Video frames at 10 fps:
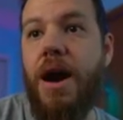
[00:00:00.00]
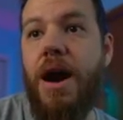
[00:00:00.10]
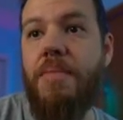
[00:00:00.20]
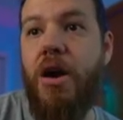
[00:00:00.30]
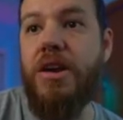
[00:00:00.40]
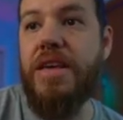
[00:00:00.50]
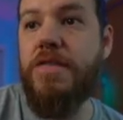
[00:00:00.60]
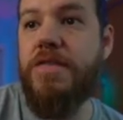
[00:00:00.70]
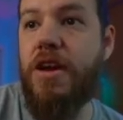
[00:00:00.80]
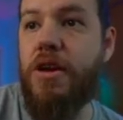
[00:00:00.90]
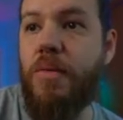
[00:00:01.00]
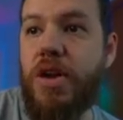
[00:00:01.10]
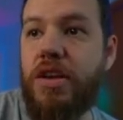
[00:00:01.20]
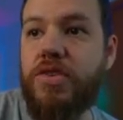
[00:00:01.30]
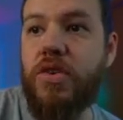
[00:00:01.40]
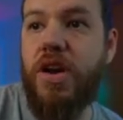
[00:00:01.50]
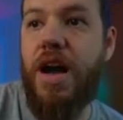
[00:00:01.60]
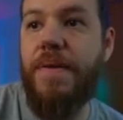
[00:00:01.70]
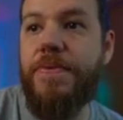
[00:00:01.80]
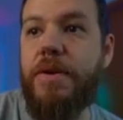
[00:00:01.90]
Um, on Ethereum, we also
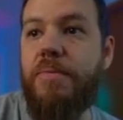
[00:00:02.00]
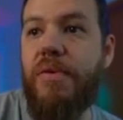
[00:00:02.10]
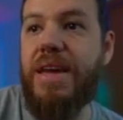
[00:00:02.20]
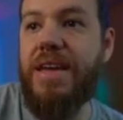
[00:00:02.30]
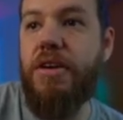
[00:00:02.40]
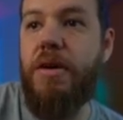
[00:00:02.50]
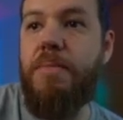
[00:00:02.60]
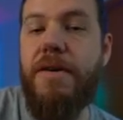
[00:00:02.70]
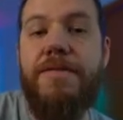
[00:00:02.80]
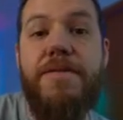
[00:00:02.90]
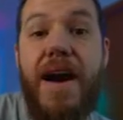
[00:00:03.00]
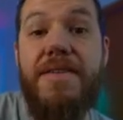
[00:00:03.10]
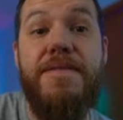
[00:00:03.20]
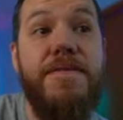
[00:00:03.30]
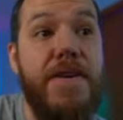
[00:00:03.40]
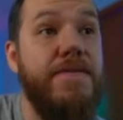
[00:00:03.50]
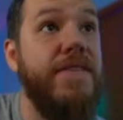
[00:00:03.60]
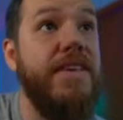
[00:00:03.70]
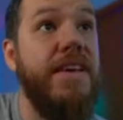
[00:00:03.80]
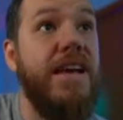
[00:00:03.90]
caught the breakout above
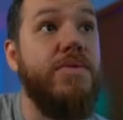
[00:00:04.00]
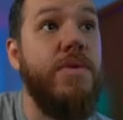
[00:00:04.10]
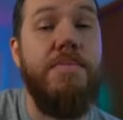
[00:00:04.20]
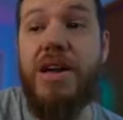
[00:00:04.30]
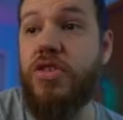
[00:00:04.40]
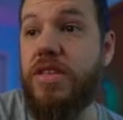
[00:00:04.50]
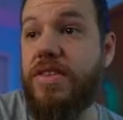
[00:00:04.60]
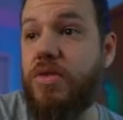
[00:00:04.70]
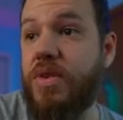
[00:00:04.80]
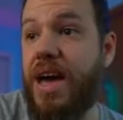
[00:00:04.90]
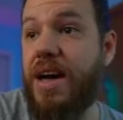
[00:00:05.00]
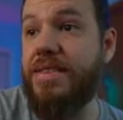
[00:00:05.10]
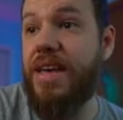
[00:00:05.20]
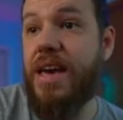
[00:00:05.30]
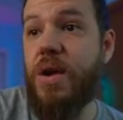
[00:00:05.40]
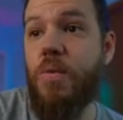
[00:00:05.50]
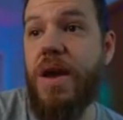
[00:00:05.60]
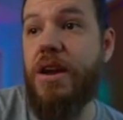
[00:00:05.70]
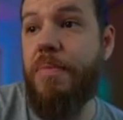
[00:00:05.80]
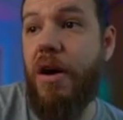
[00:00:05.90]
550 as we mentioned to you guys
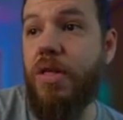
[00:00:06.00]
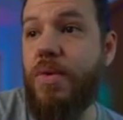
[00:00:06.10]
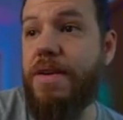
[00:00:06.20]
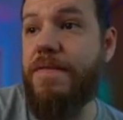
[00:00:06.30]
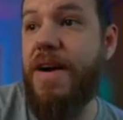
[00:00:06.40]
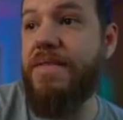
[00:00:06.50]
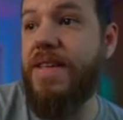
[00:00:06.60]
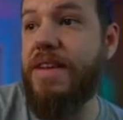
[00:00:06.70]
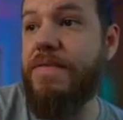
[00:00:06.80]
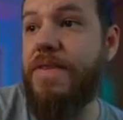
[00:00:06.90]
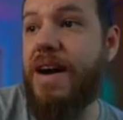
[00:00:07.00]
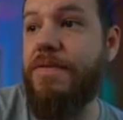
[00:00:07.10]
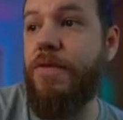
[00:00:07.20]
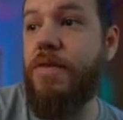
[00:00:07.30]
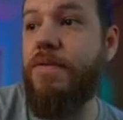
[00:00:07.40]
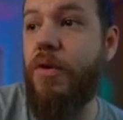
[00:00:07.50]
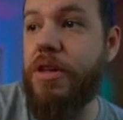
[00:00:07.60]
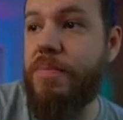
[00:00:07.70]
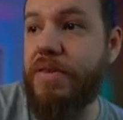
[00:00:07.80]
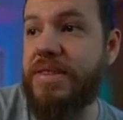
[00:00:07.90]
ran up all the way to 595 for a
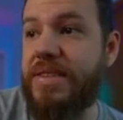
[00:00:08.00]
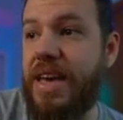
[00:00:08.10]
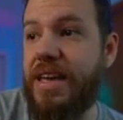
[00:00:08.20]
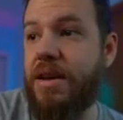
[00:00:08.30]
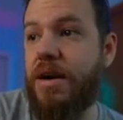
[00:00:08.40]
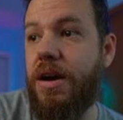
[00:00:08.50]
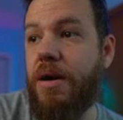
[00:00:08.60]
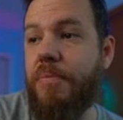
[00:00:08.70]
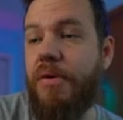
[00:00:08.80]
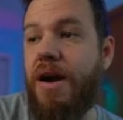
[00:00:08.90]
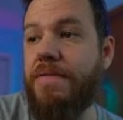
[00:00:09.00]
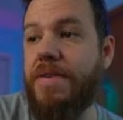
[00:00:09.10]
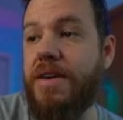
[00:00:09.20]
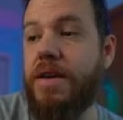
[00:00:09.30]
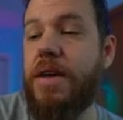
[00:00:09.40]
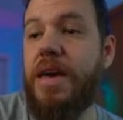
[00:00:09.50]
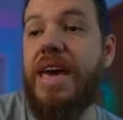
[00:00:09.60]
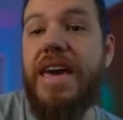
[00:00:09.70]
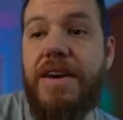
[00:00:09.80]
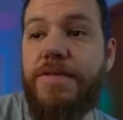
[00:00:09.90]
40% uh, profit.
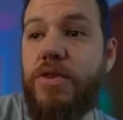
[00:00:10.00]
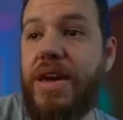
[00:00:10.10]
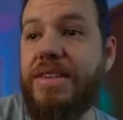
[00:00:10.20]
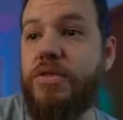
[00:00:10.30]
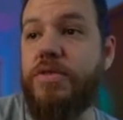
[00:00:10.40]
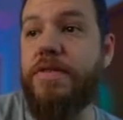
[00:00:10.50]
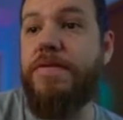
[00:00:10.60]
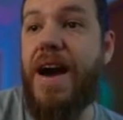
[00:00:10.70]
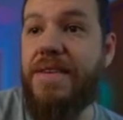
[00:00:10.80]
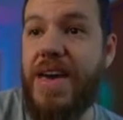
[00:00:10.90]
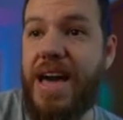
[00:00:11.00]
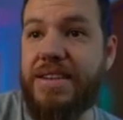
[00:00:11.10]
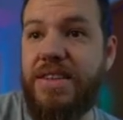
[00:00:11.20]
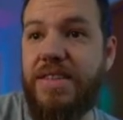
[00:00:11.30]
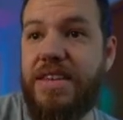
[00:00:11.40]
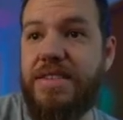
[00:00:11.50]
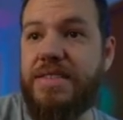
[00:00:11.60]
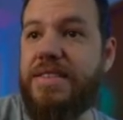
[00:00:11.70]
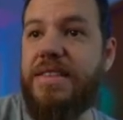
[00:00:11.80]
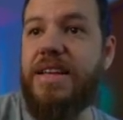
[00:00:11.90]
If you guys use 5x on
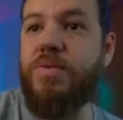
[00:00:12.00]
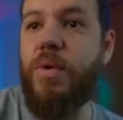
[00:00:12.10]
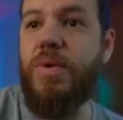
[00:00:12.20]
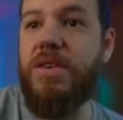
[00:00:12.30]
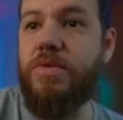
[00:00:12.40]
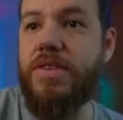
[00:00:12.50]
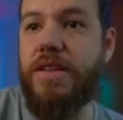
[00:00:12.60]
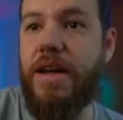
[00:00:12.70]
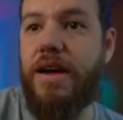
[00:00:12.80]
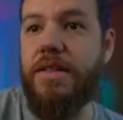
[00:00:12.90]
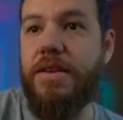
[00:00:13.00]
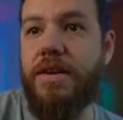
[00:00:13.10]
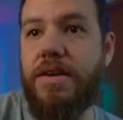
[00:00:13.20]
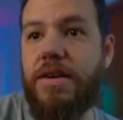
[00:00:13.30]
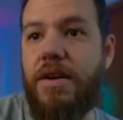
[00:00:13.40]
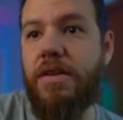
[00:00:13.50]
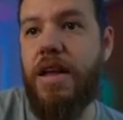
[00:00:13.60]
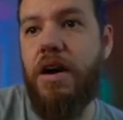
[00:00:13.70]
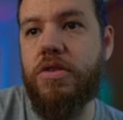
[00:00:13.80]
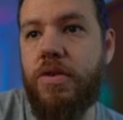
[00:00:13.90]
these, that's what we use on on uh,
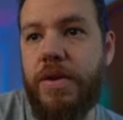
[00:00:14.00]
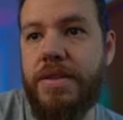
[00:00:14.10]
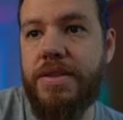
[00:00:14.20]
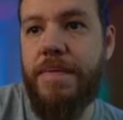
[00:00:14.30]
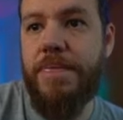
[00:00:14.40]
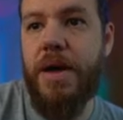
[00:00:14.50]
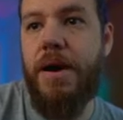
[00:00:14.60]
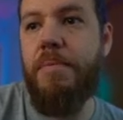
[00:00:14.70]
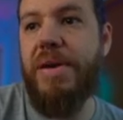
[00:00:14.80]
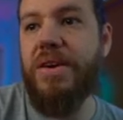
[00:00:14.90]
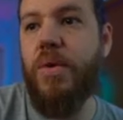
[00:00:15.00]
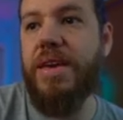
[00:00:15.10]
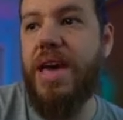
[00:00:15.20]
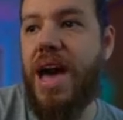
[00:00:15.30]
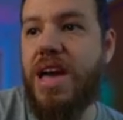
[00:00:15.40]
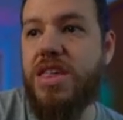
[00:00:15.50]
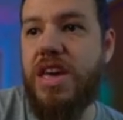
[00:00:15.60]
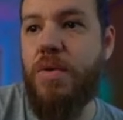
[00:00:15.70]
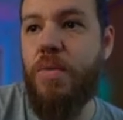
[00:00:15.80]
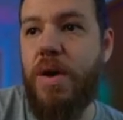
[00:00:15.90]
on altcoins. Um, Bitcoin Cash,
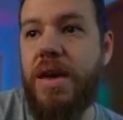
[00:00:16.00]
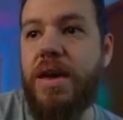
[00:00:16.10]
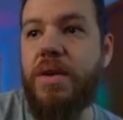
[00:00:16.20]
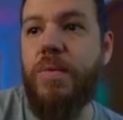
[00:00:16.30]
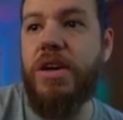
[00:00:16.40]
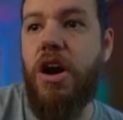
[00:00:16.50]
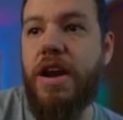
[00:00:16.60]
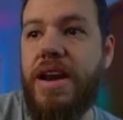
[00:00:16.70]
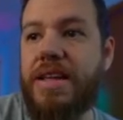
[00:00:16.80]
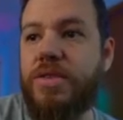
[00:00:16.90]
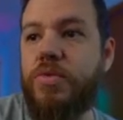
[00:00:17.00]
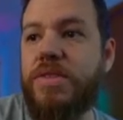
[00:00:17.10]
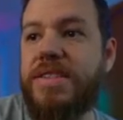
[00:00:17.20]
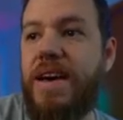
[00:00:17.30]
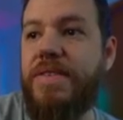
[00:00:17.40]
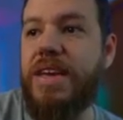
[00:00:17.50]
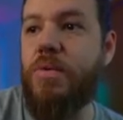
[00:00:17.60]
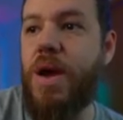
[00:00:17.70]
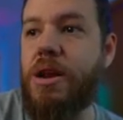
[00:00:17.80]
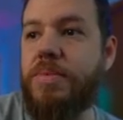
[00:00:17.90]
it, it, we caught it at 270,
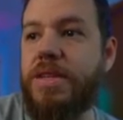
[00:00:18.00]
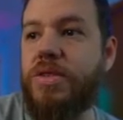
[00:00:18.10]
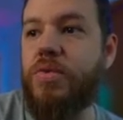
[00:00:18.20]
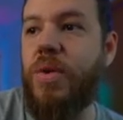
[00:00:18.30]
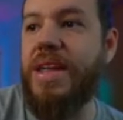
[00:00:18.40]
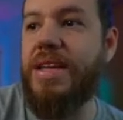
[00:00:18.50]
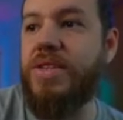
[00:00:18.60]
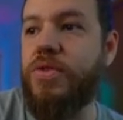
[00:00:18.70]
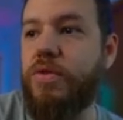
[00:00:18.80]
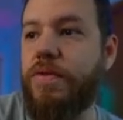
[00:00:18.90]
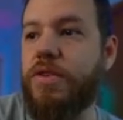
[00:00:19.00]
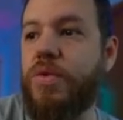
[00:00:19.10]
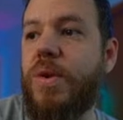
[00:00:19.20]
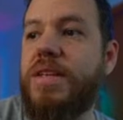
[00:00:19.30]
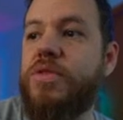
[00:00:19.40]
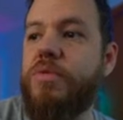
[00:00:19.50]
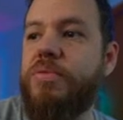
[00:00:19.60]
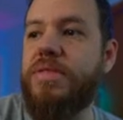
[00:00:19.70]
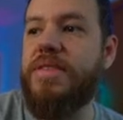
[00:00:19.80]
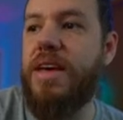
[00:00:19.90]
ran up to 282 for
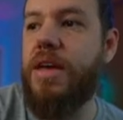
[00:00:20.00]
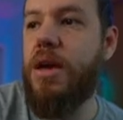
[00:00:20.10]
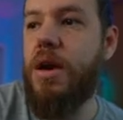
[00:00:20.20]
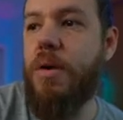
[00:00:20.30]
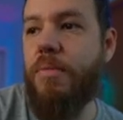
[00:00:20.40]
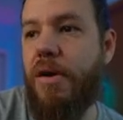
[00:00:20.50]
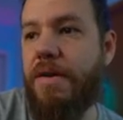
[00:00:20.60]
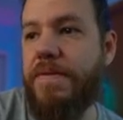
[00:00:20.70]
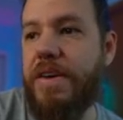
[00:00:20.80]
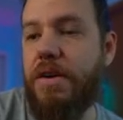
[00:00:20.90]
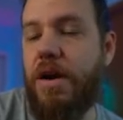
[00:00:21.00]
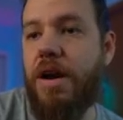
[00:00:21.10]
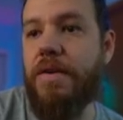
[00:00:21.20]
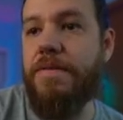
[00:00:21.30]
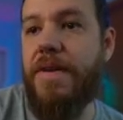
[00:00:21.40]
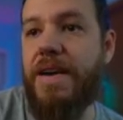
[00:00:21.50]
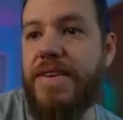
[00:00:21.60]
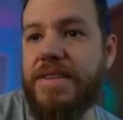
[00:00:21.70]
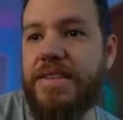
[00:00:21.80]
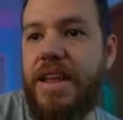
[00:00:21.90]
22% profit on a
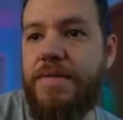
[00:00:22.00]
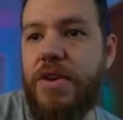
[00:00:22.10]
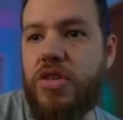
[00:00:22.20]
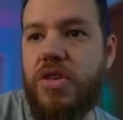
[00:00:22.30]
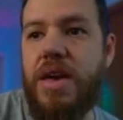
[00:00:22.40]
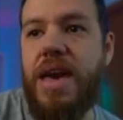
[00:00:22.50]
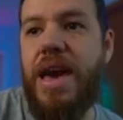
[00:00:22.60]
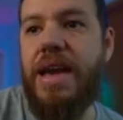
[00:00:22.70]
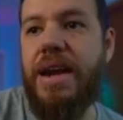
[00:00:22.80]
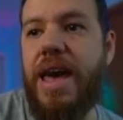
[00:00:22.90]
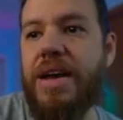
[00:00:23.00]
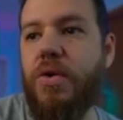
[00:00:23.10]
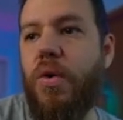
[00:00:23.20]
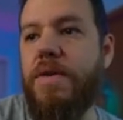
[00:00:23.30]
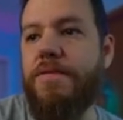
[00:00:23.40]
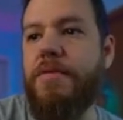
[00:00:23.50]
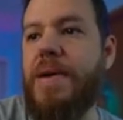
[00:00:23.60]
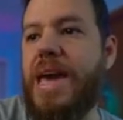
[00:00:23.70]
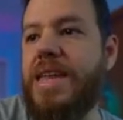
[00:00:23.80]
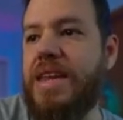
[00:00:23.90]
5x leverage and Litecoin from
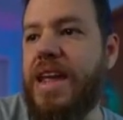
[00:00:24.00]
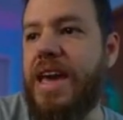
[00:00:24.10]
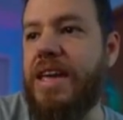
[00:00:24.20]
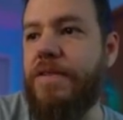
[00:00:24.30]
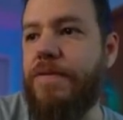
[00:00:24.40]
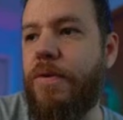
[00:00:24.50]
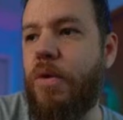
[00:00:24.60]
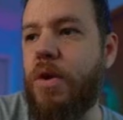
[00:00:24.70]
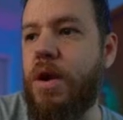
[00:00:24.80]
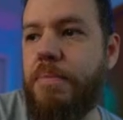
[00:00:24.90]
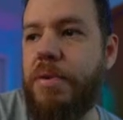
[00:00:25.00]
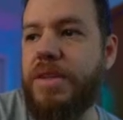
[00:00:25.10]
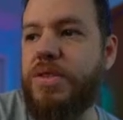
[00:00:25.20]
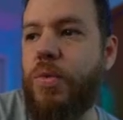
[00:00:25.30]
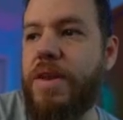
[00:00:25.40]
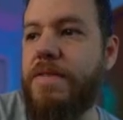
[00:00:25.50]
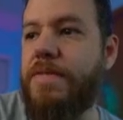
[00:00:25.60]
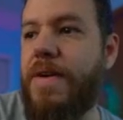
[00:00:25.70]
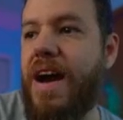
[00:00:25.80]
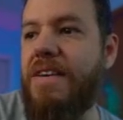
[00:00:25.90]
80 to 84 plus
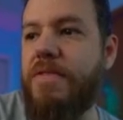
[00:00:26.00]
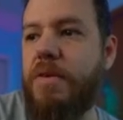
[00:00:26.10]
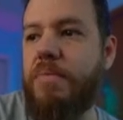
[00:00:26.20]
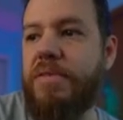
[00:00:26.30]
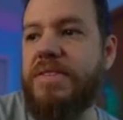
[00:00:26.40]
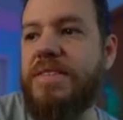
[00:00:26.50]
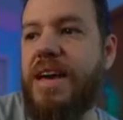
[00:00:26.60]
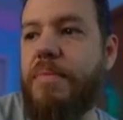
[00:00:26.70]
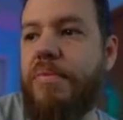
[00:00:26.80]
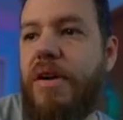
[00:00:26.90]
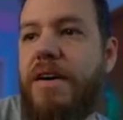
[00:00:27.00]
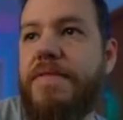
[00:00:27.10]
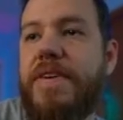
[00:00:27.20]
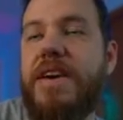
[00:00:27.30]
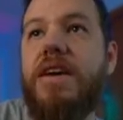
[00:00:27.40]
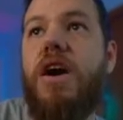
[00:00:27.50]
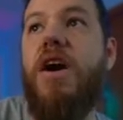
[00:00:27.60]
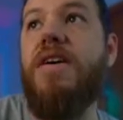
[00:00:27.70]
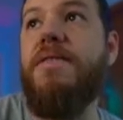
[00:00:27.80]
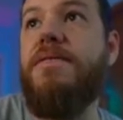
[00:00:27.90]
25% profit
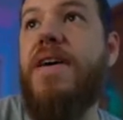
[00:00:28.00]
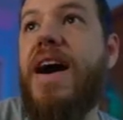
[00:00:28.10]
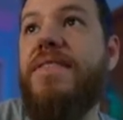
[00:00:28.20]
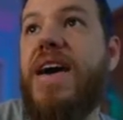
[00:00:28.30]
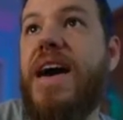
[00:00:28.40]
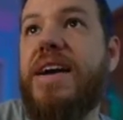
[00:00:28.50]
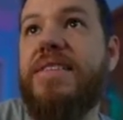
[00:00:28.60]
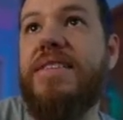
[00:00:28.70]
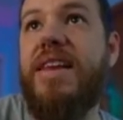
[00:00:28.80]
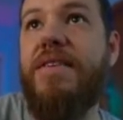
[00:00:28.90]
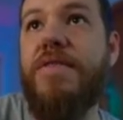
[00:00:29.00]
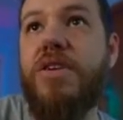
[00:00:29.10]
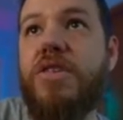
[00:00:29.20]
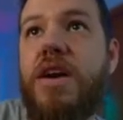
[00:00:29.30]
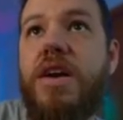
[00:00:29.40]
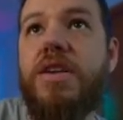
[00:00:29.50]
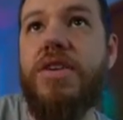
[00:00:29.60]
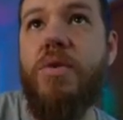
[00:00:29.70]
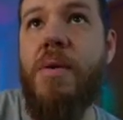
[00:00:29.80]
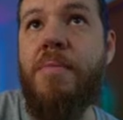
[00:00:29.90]
on 5x leverage.
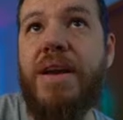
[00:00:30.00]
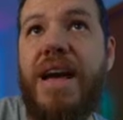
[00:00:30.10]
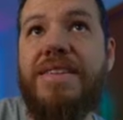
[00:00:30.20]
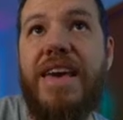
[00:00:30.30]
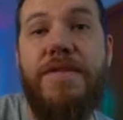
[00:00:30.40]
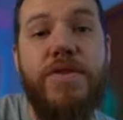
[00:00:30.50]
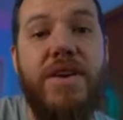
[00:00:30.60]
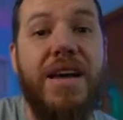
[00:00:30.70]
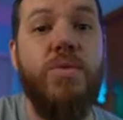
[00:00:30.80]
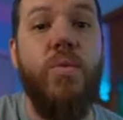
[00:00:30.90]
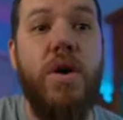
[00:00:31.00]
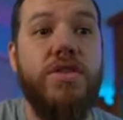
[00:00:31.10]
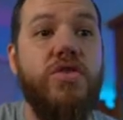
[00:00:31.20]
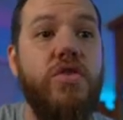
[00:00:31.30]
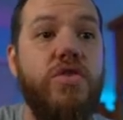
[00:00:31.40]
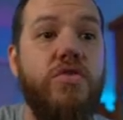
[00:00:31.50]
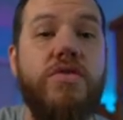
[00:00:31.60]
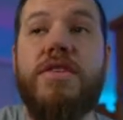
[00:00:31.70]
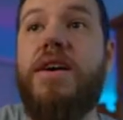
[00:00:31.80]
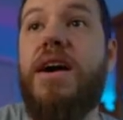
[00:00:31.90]
So remember guys, if you guys want to
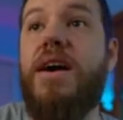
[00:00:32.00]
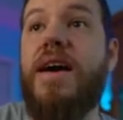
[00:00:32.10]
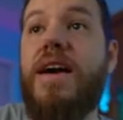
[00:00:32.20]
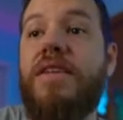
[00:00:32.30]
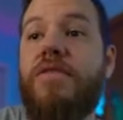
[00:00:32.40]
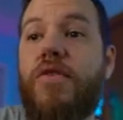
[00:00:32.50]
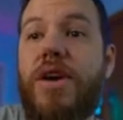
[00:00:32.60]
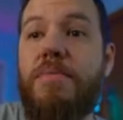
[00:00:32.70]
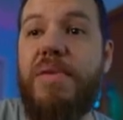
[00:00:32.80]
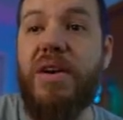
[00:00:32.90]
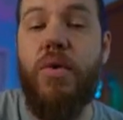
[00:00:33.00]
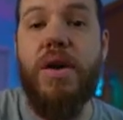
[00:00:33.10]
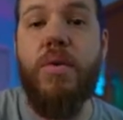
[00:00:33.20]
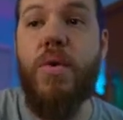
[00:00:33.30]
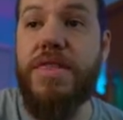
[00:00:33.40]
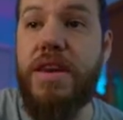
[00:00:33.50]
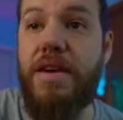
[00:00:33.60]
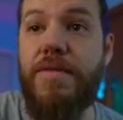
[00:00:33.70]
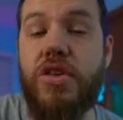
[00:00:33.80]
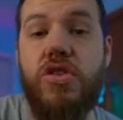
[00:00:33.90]
use uh, and trade Bitcoin with
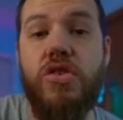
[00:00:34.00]
leverage, you